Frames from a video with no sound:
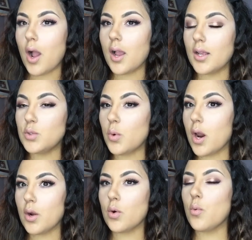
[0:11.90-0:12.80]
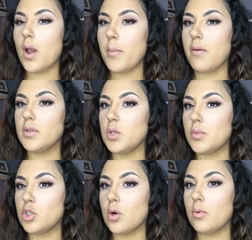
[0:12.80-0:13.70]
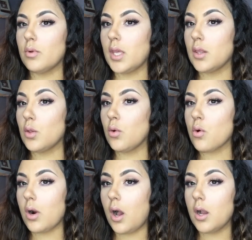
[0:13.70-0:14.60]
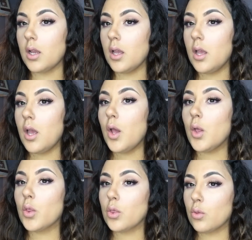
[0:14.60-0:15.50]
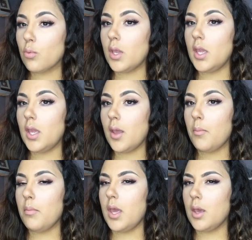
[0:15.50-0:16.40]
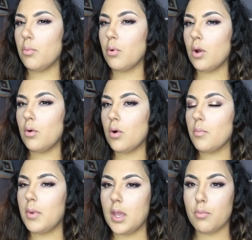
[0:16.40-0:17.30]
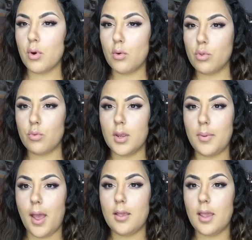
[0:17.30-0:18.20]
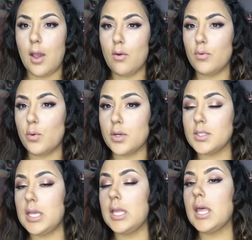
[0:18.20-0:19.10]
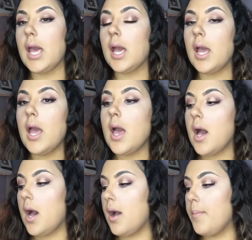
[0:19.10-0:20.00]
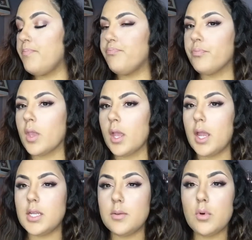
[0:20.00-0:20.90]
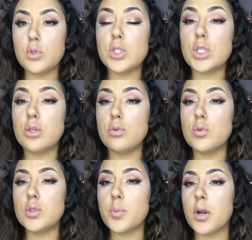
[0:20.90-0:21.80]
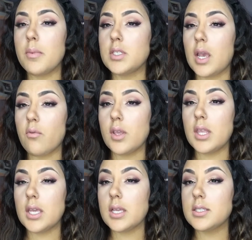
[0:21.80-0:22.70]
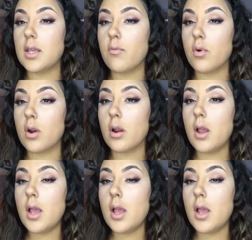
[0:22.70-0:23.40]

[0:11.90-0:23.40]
I swear, I don't know why I'm having so much trouble with that. The Lorac 3 Mega Pro or Mega Pro 3 palette, however you want to say that. I did mostly use pretty much everything except for